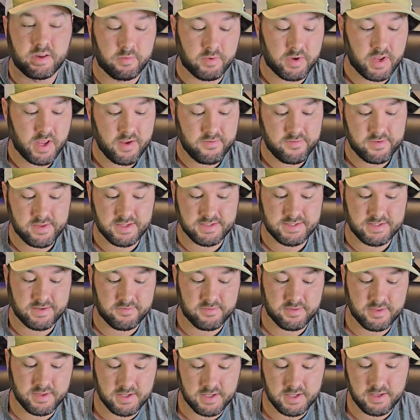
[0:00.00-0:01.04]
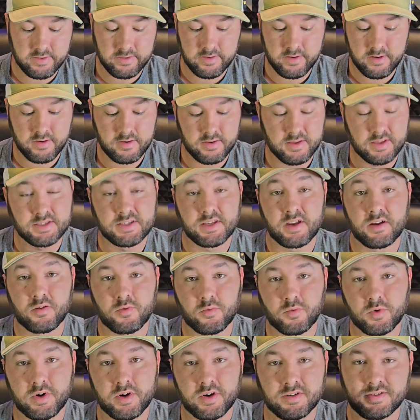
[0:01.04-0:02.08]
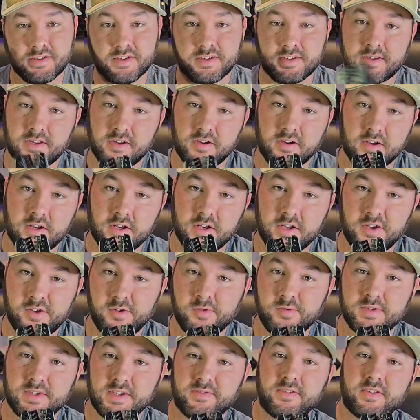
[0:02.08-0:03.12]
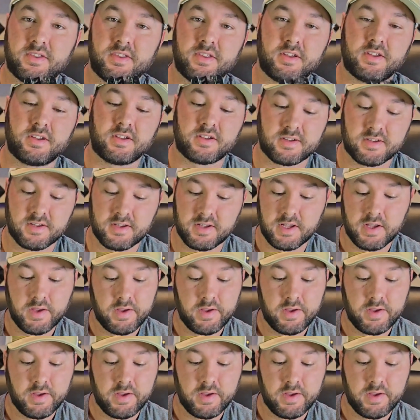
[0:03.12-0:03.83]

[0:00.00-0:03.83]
there we have it. That's everything in there. That's how it works. That's how you're going to use everything.